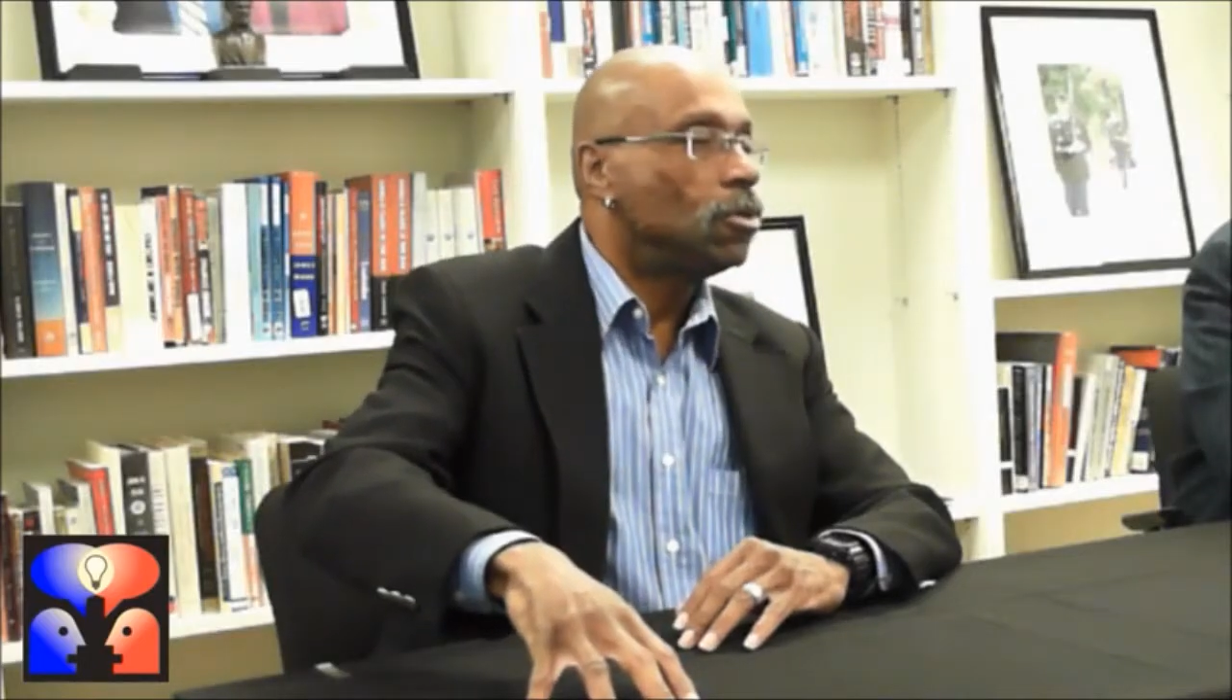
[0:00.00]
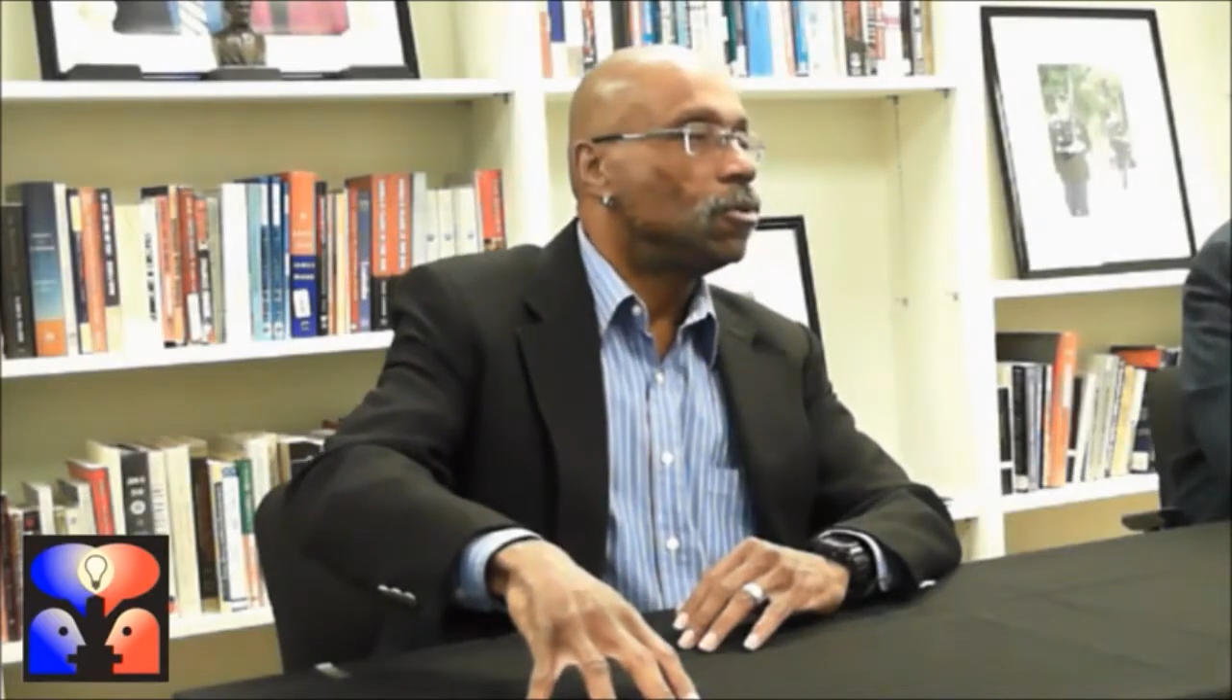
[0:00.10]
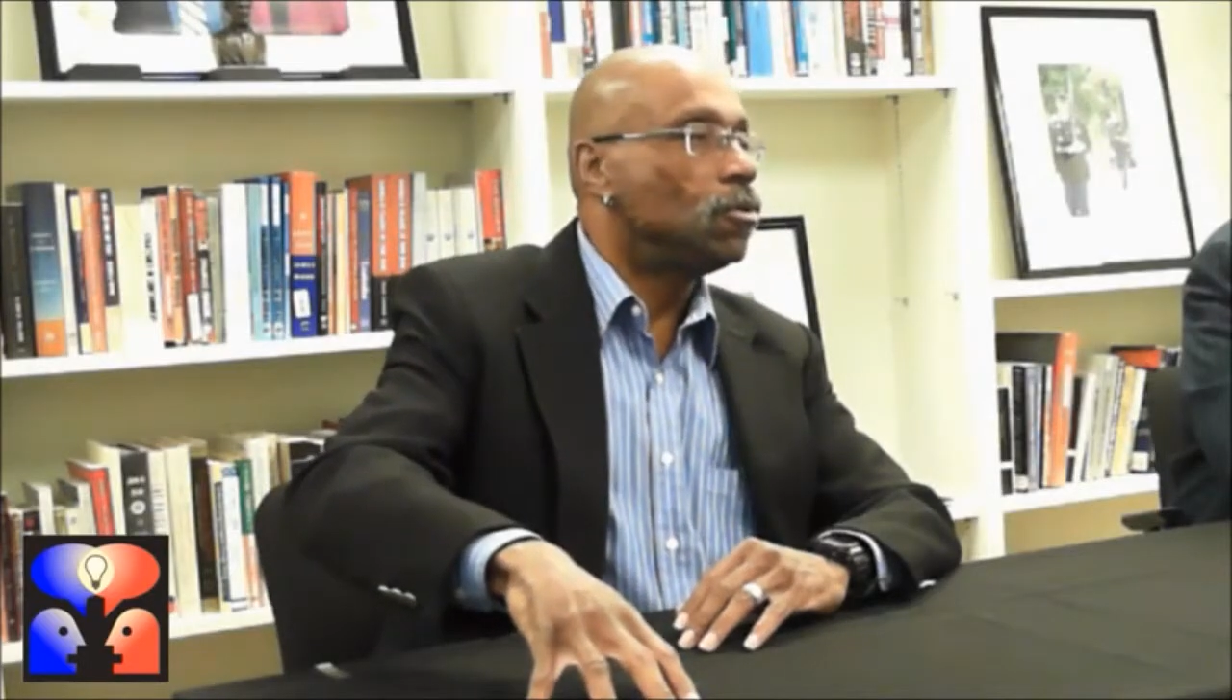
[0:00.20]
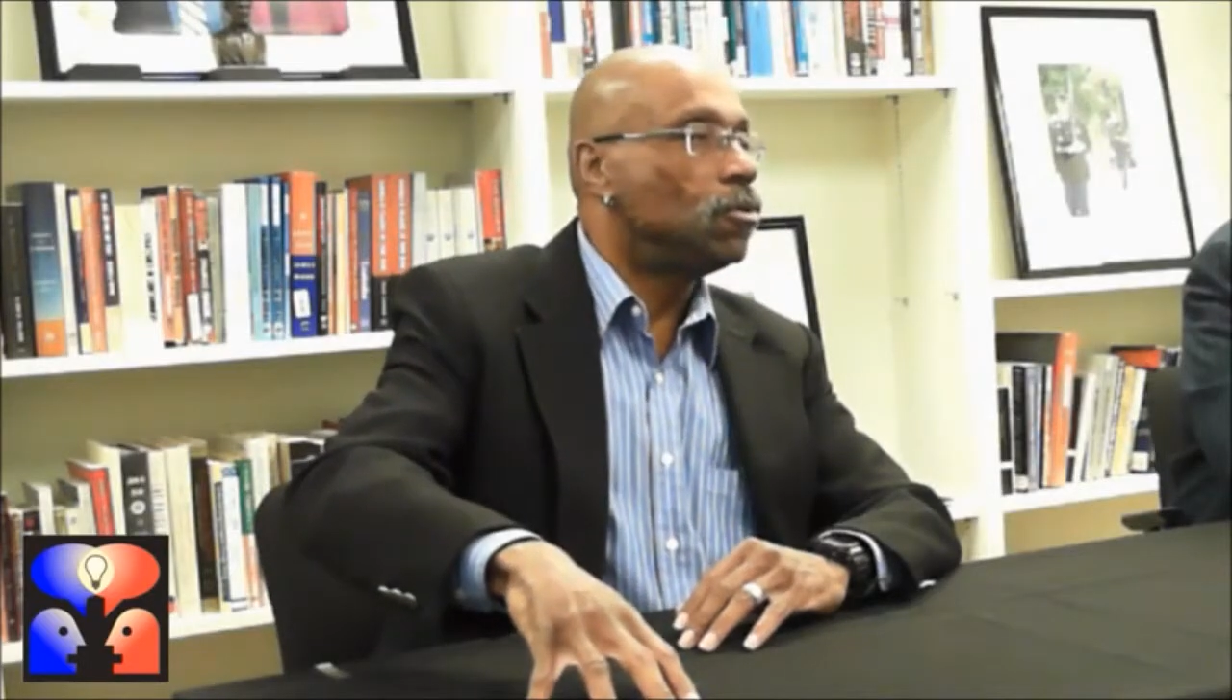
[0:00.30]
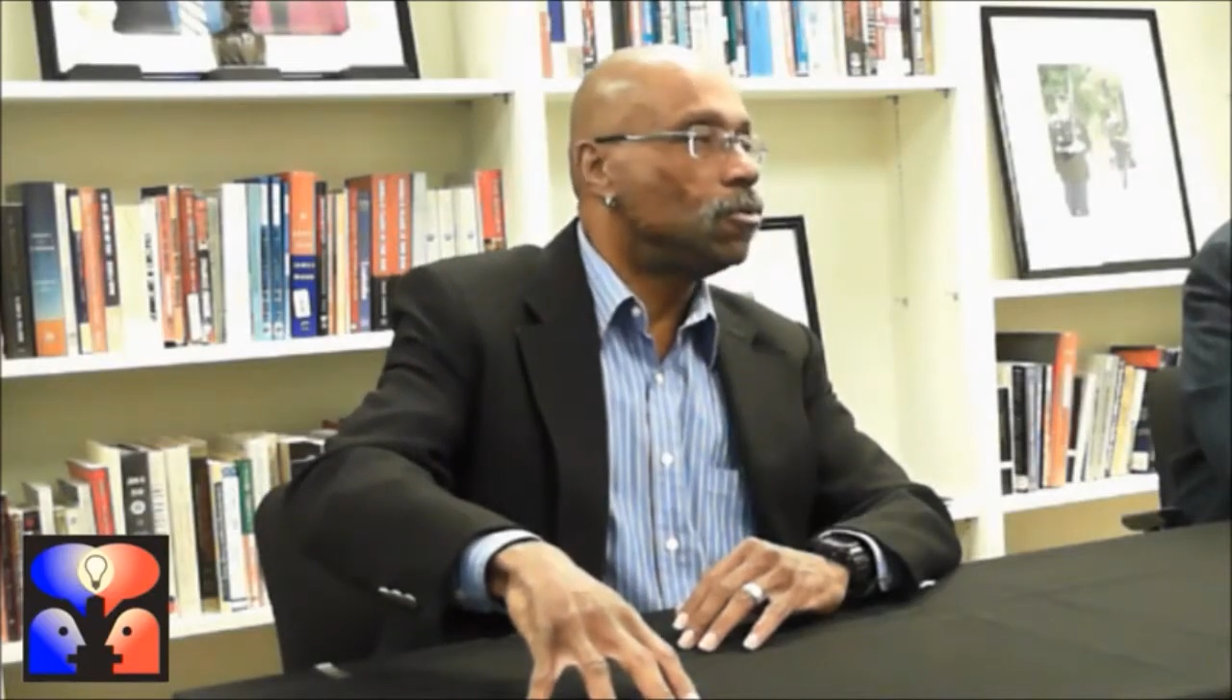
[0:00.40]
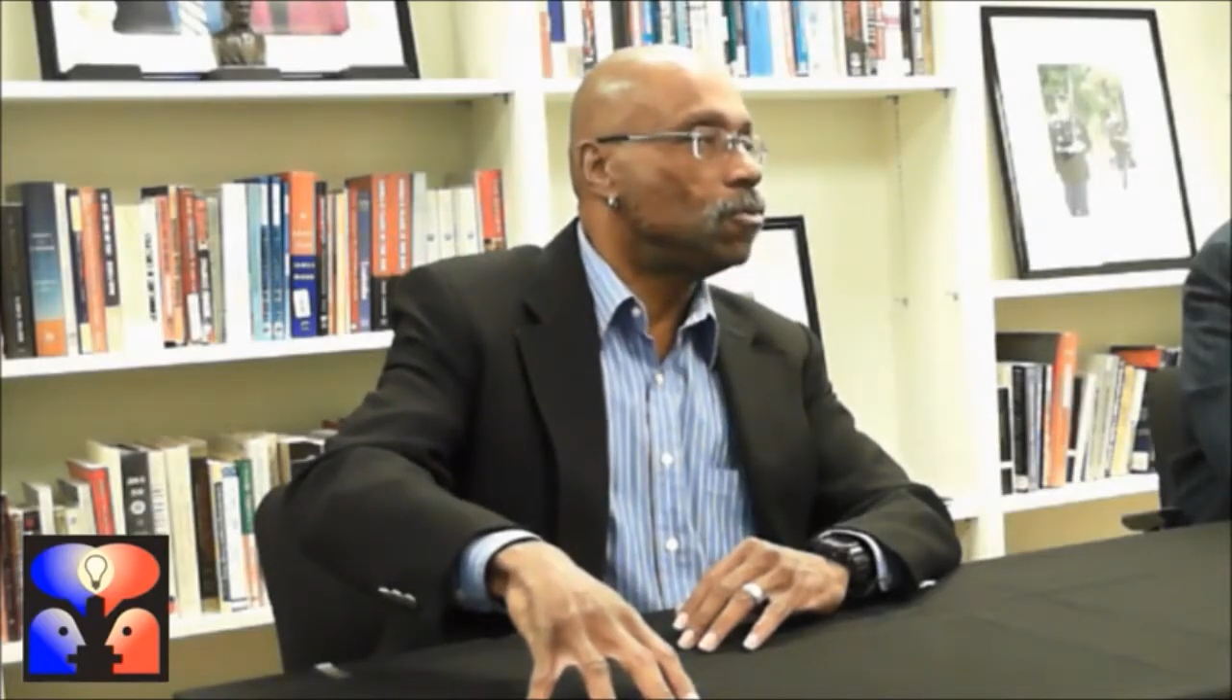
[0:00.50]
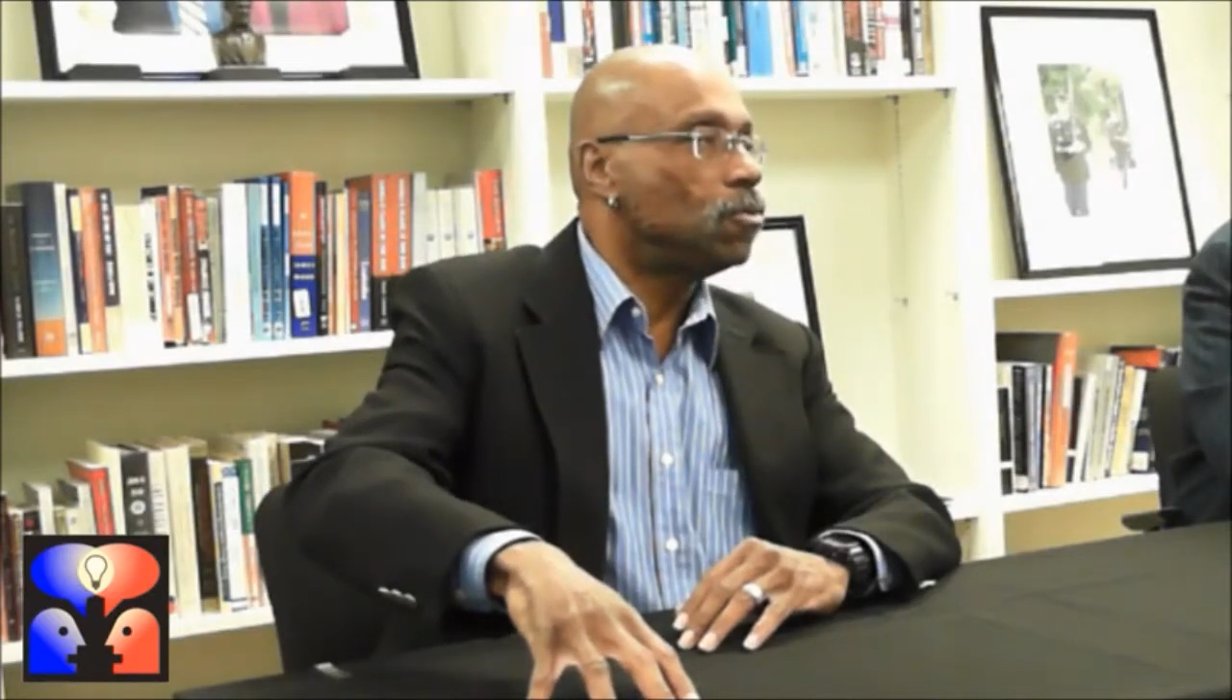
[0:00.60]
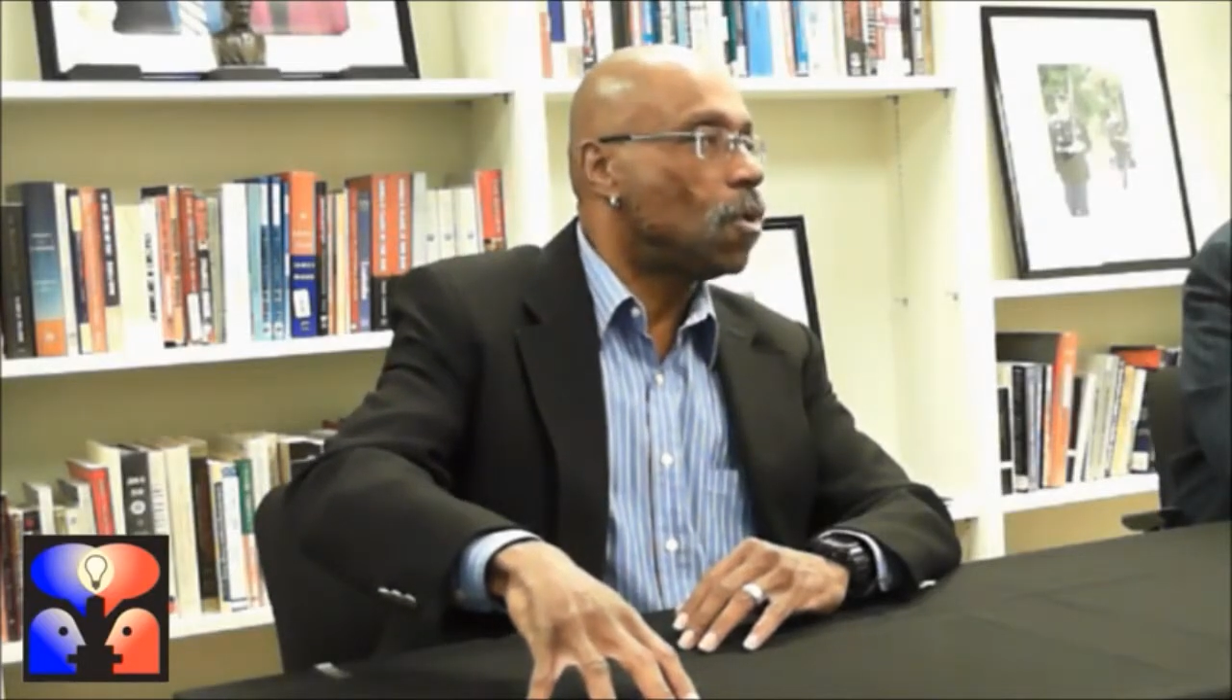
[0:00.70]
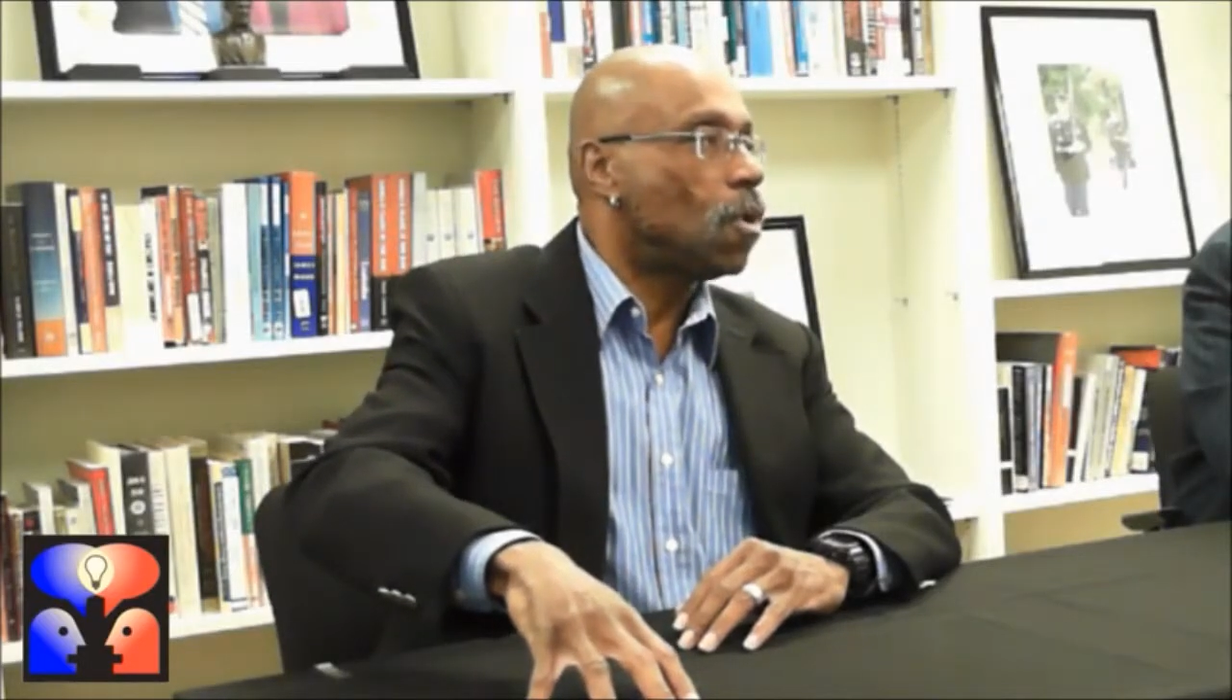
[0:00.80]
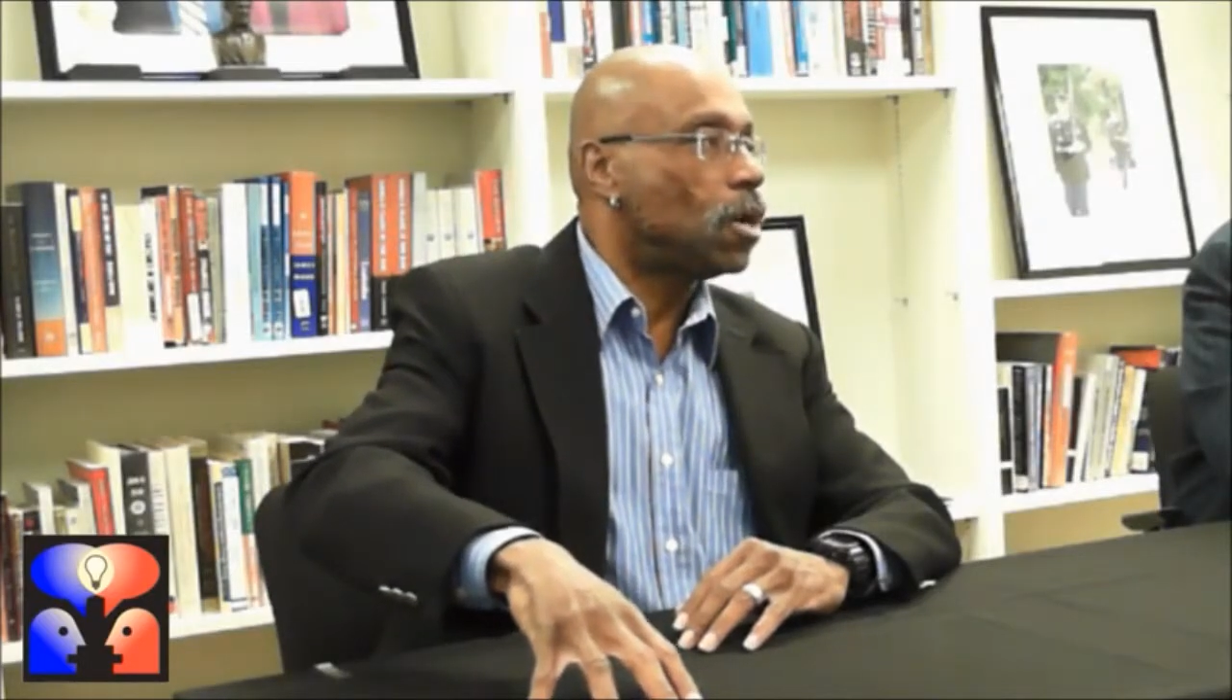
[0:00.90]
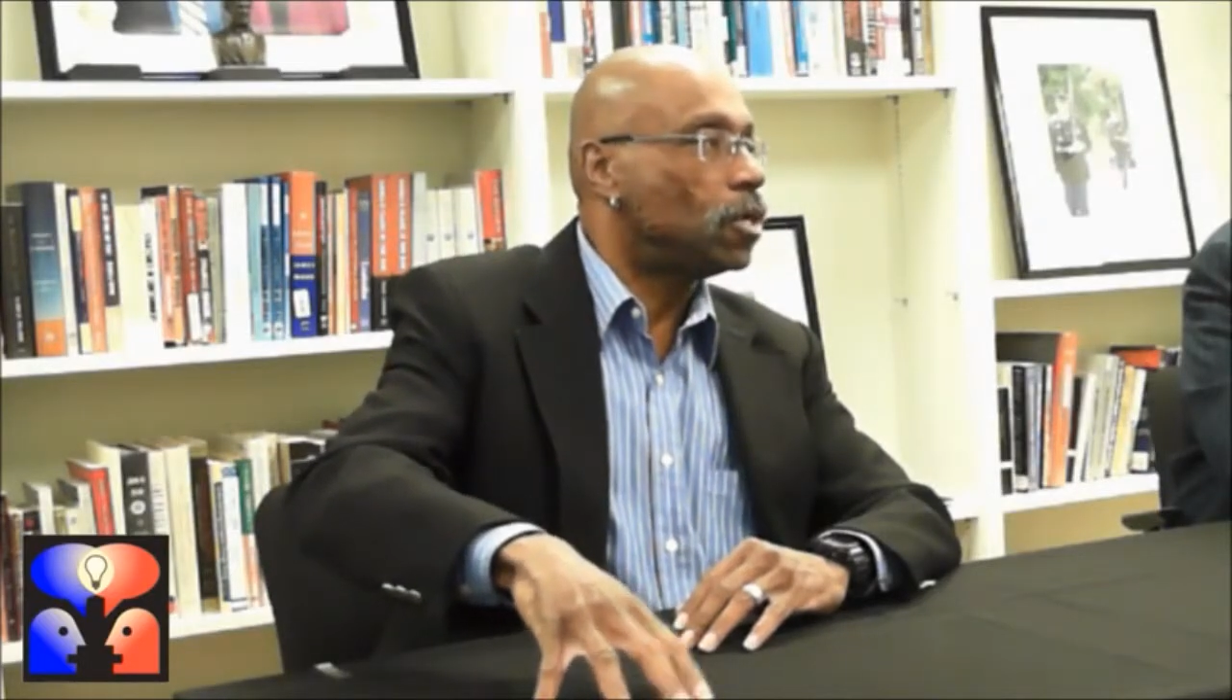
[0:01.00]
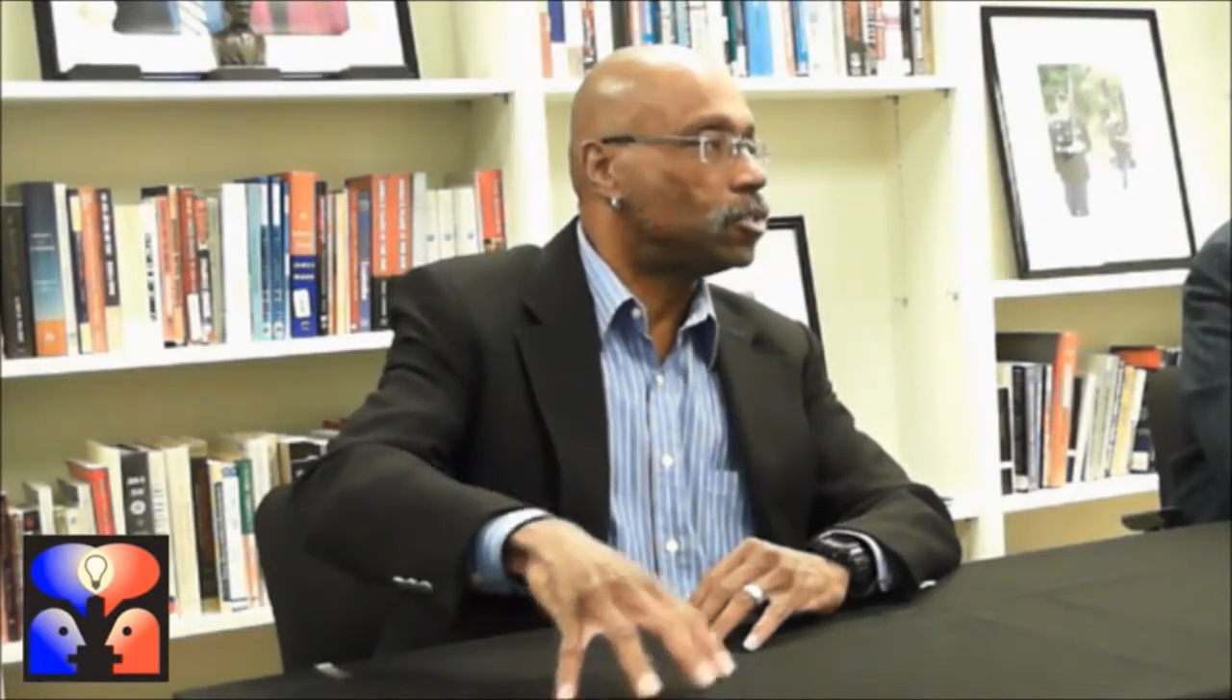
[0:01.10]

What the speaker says: who are